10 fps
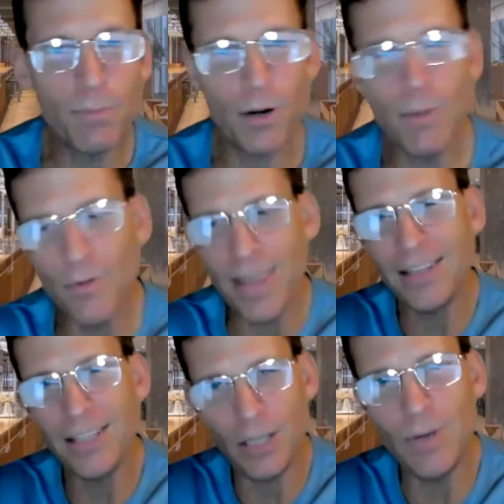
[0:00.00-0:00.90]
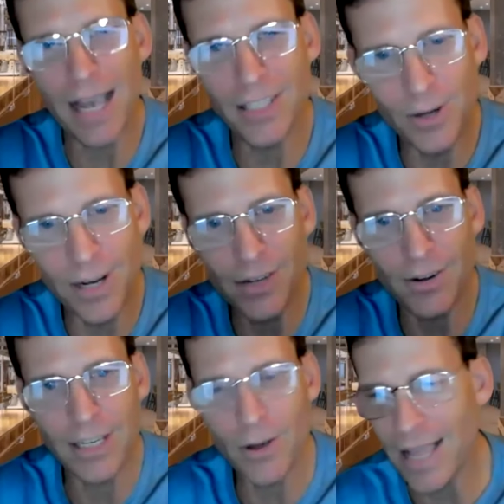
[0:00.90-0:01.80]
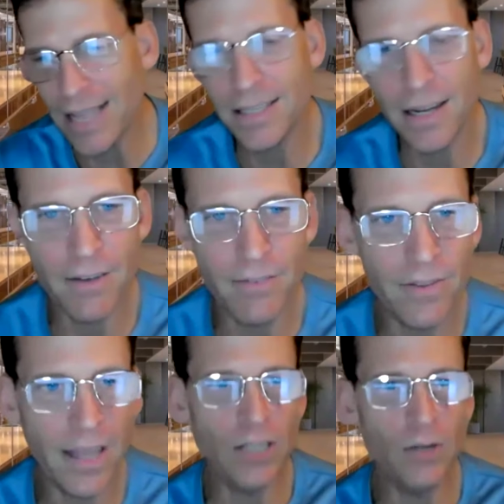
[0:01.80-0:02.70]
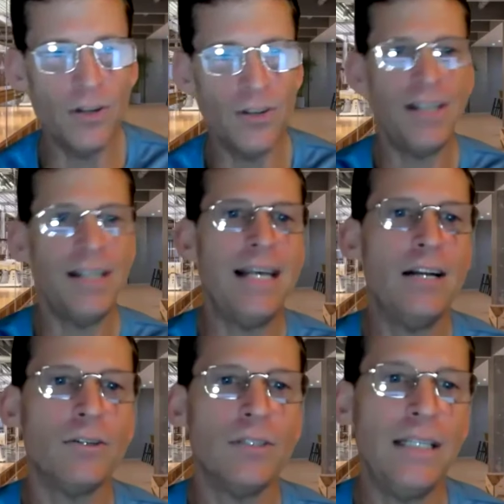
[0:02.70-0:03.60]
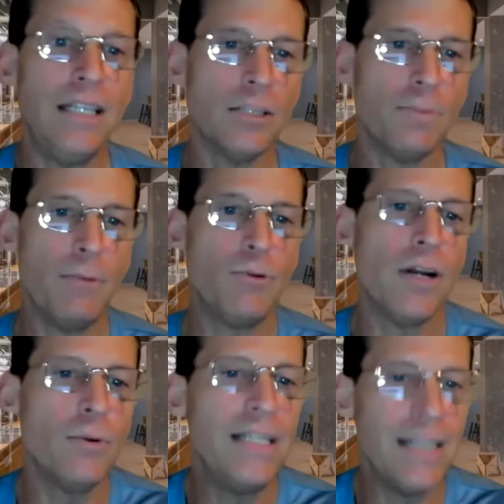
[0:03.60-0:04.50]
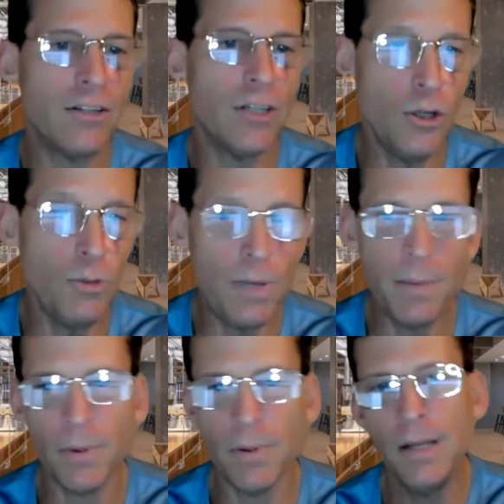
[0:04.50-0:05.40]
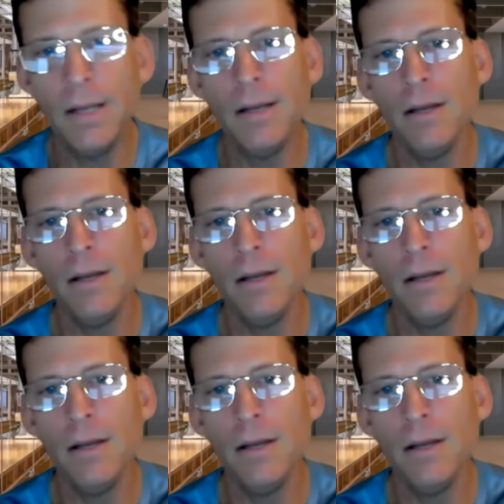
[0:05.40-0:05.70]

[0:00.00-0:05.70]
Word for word: know promote that to you guys. You guys already know that stuff, and you mm-hmm. understand mm-hmm. the technical details. But I'm trying to reach out to new people.